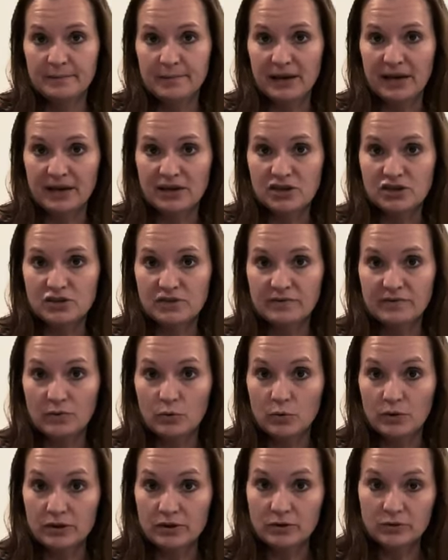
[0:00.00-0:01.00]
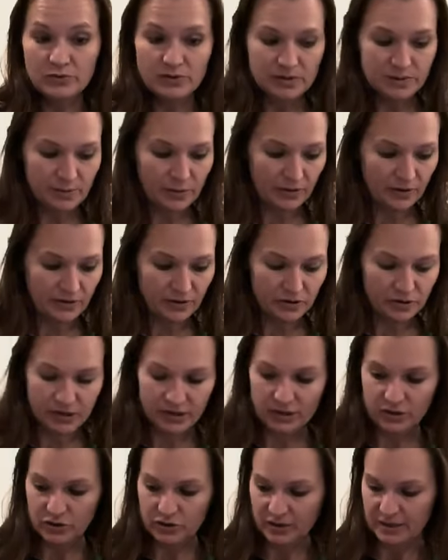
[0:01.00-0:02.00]
package of Oreos, about
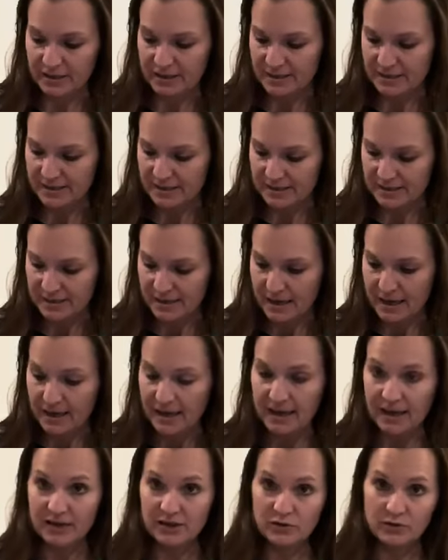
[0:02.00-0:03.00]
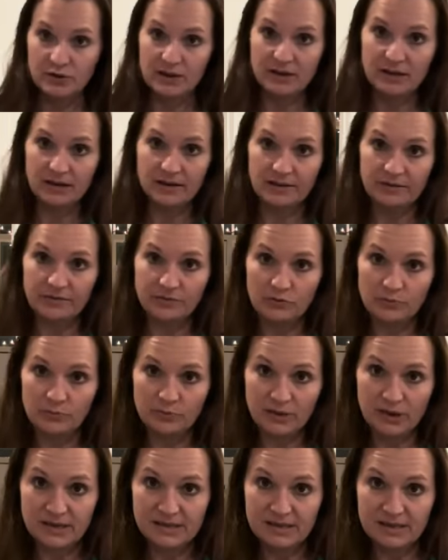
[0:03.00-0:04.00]
30 cookies, and you need a food
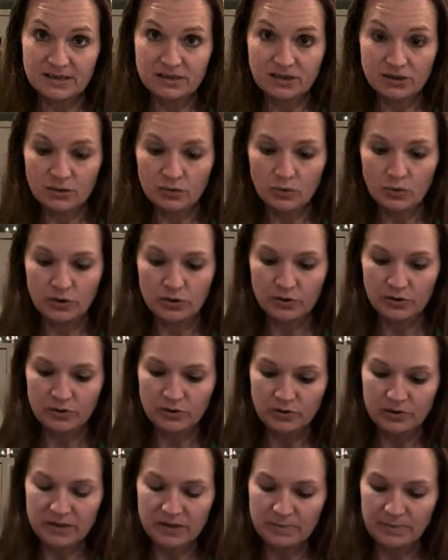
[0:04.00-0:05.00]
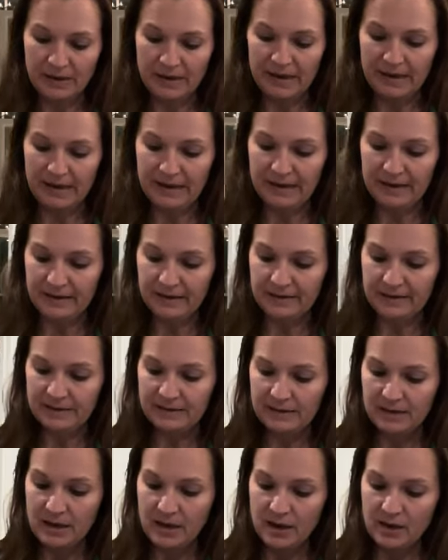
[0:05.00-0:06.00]
processor, or you can do this by hand
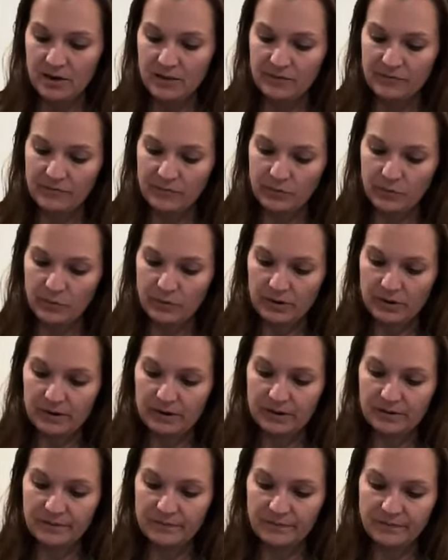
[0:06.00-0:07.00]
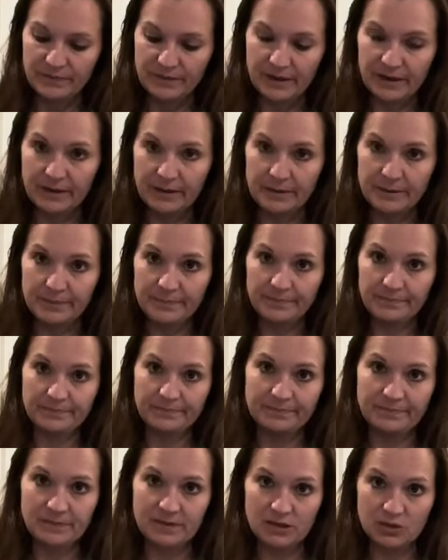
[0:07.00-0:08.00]
for
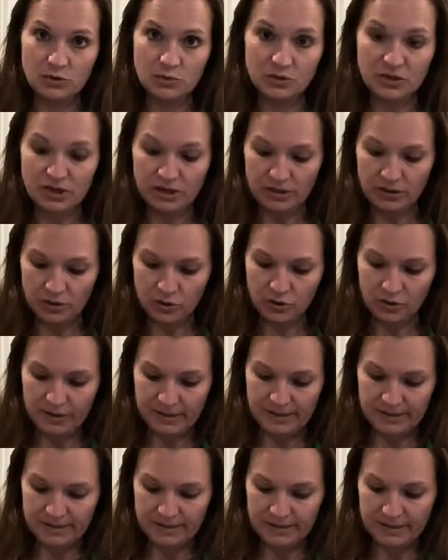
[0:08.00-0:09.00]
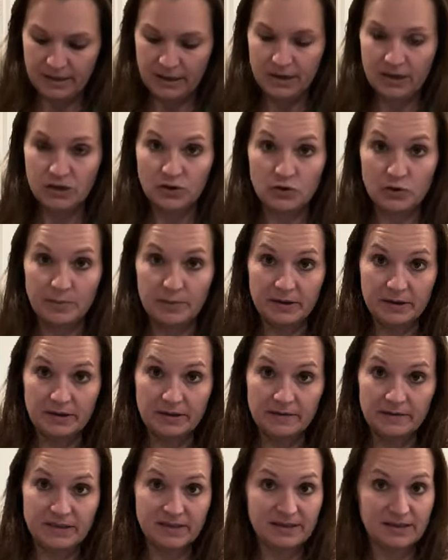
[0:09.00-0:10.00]
squishing the cookies. So
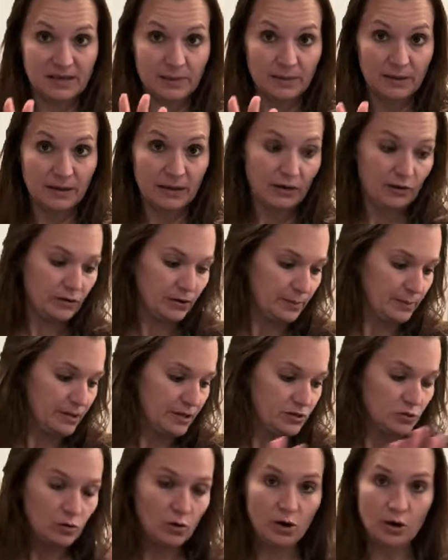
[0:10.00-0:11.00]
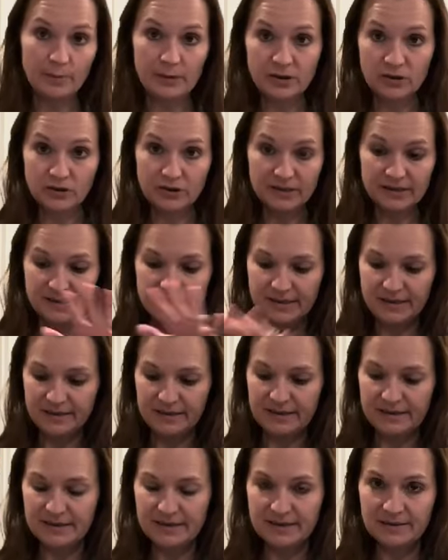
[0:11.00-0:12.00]
this is gonna be loud. I'm gonna do all my cookies in
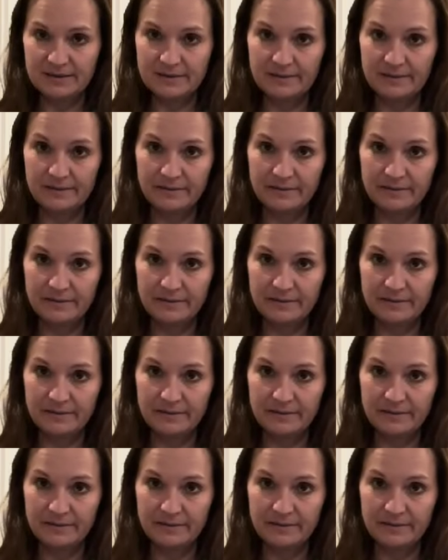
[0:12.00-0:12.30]
this.